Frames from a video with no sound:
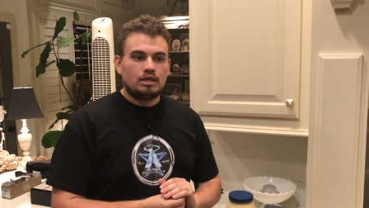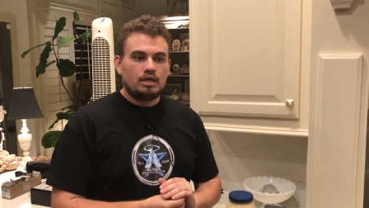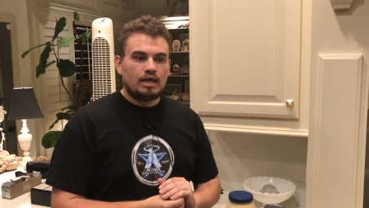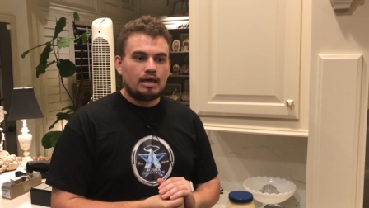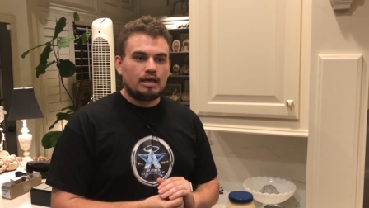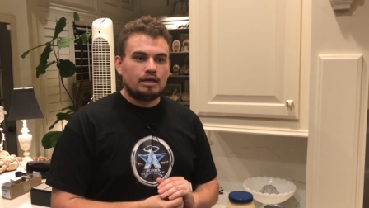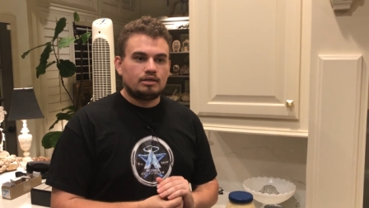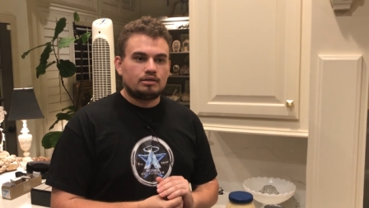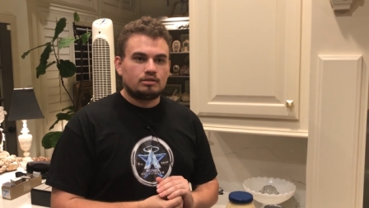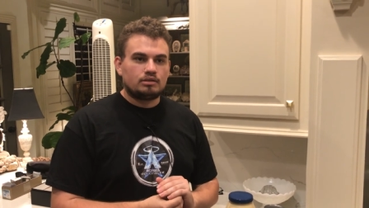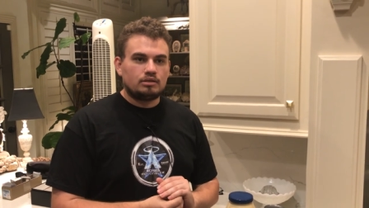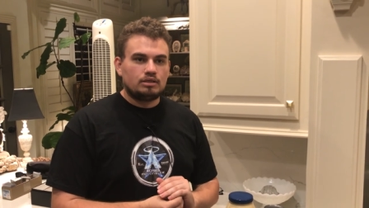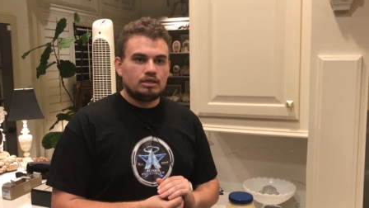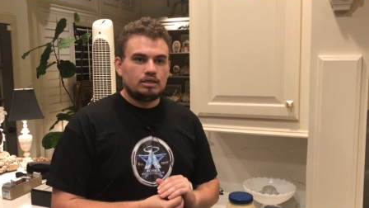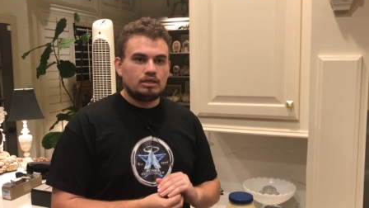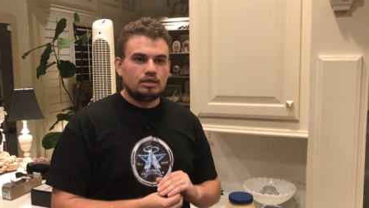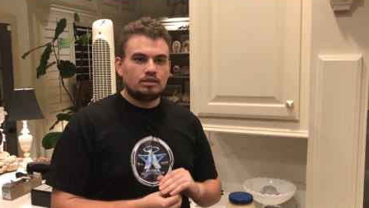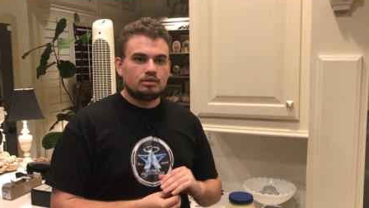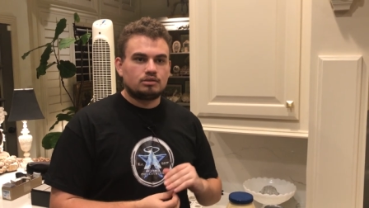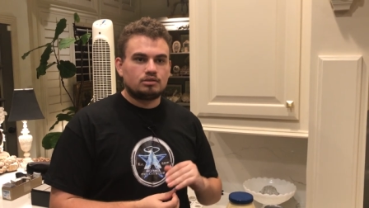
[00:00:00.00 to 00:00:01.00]
and
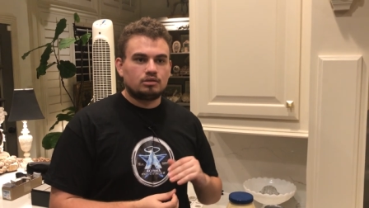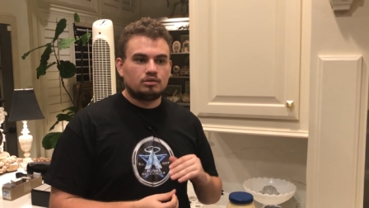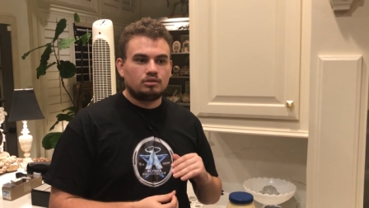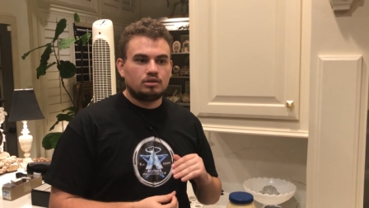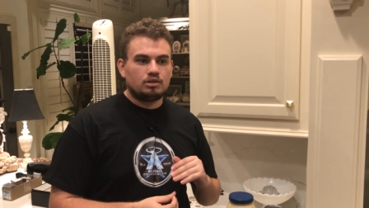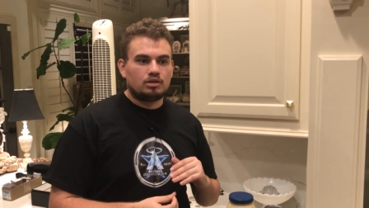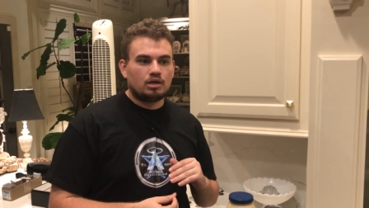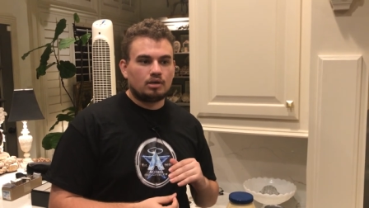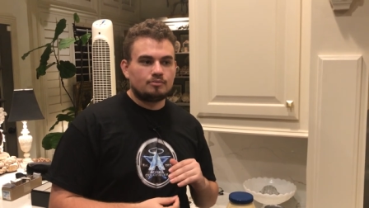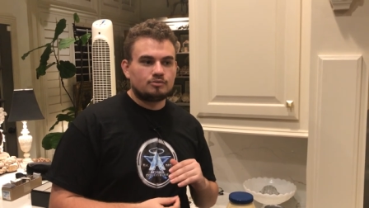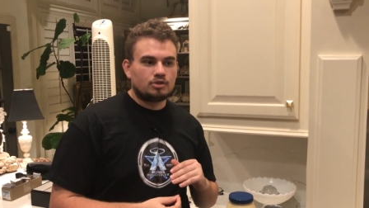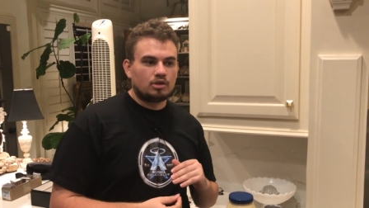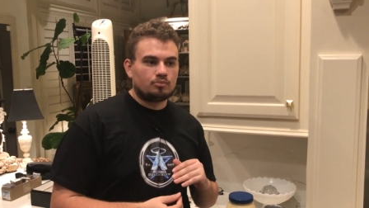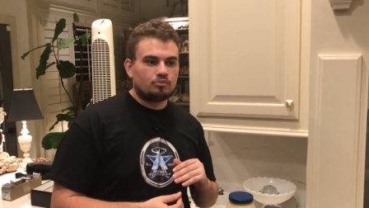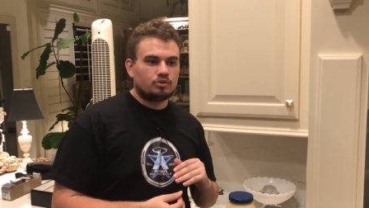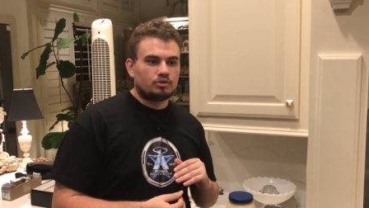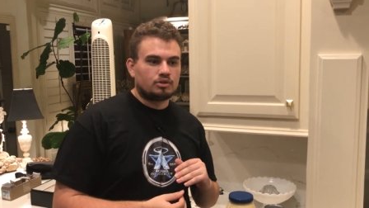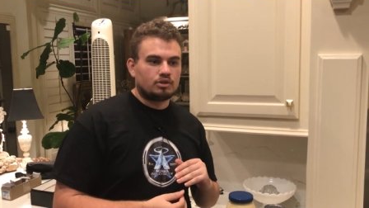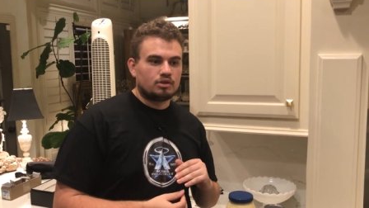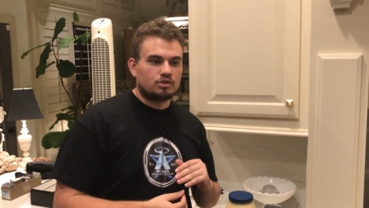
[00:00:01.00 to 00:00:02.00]
he instantly comes
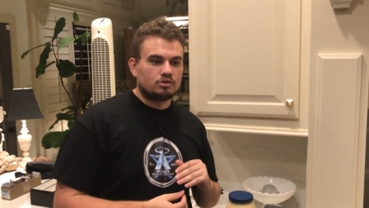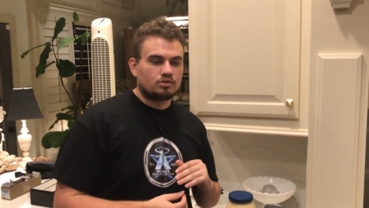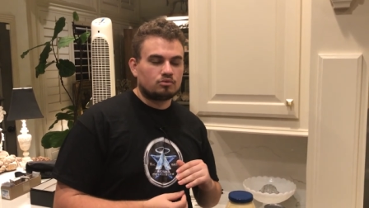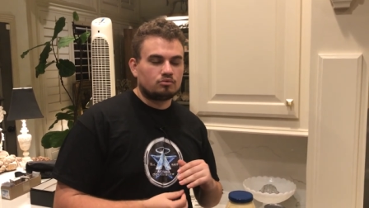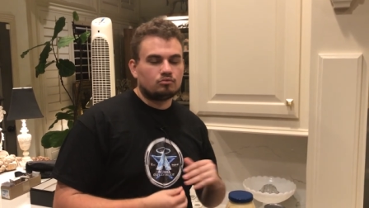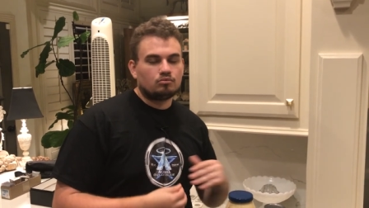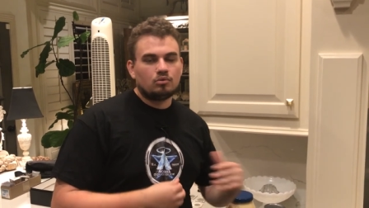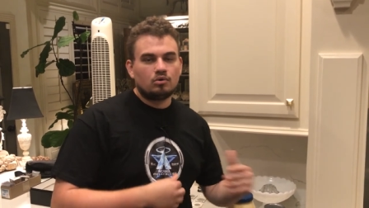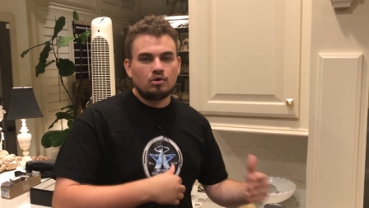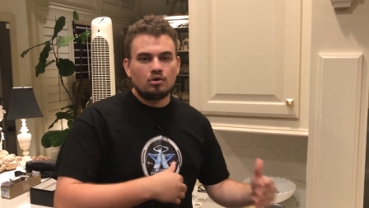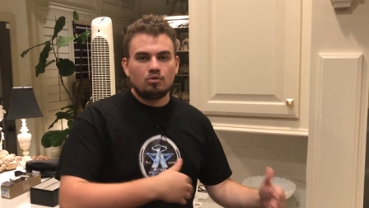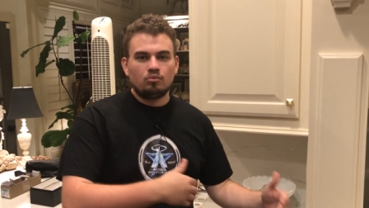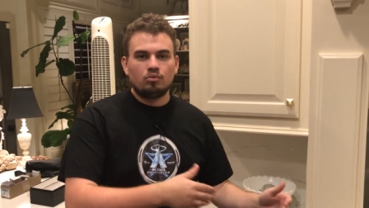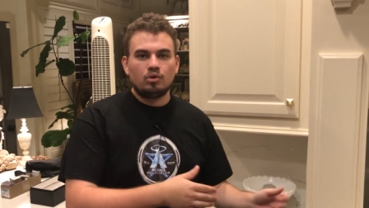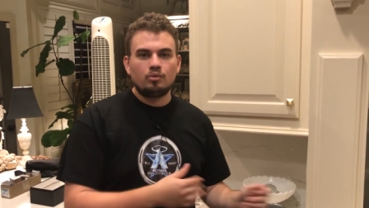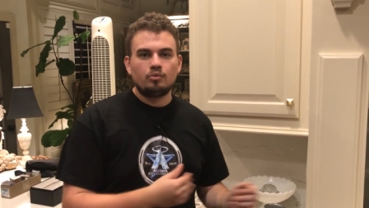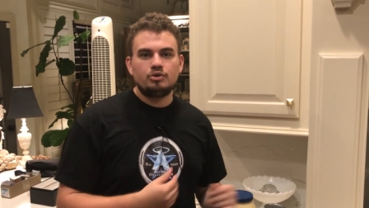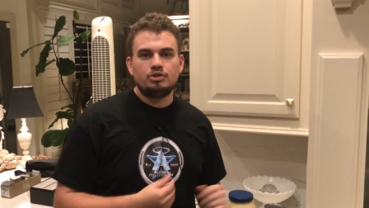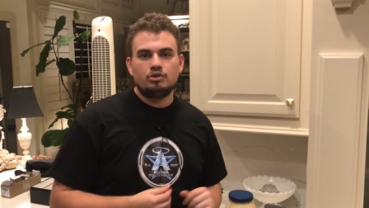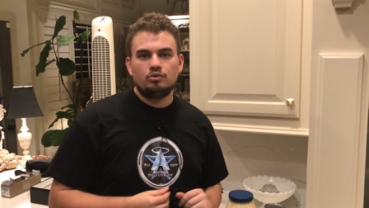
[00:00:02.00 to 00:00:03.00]
up with this
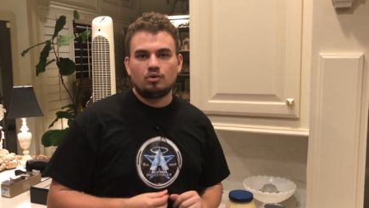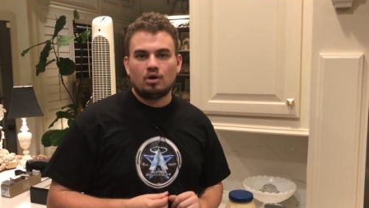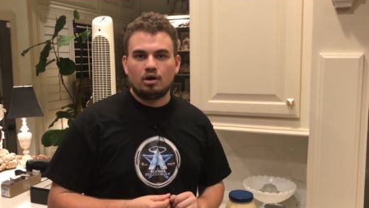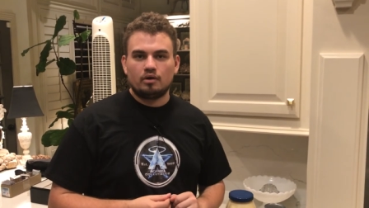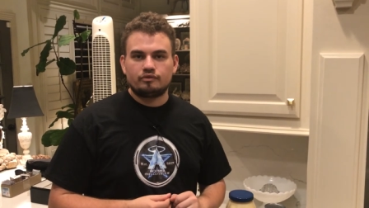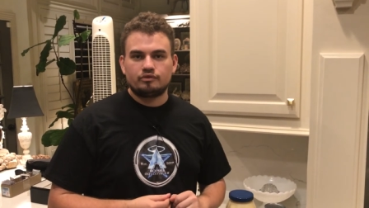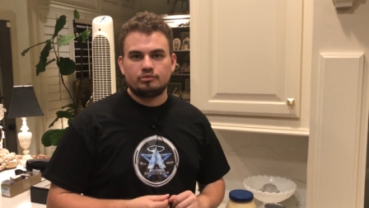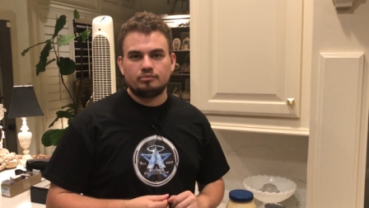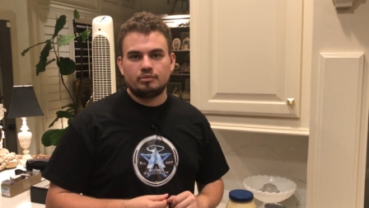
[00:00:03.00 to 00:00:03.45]
what would you offer